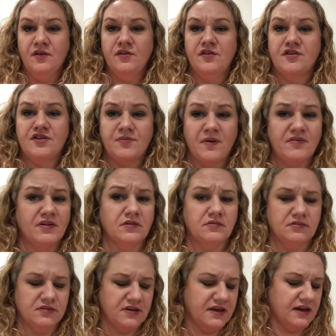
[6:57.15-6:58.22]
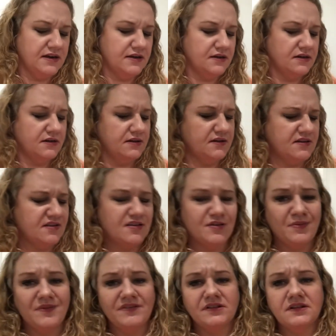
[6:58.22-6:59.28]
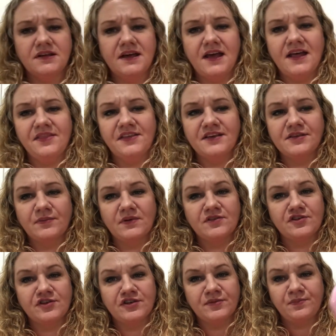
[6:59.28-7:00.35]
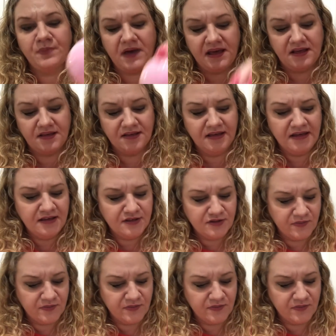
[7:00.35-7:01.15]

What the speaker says: The swivel kind of, is it swivel? And this one's just pink. So